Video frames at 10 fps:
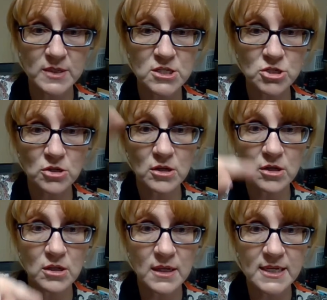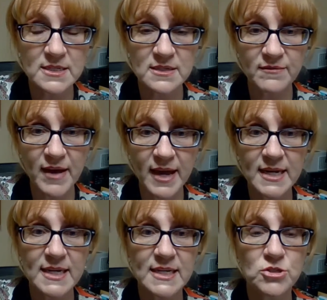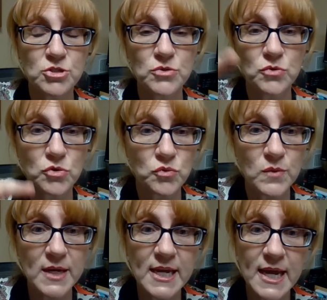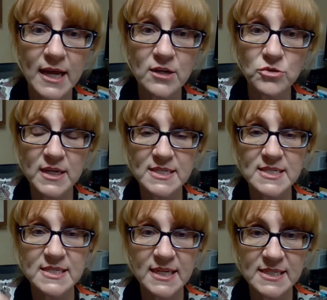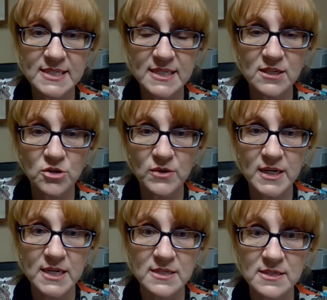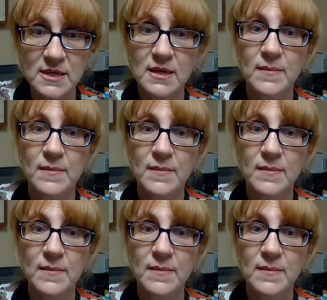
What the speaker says: A circle is divided into 360 degrees.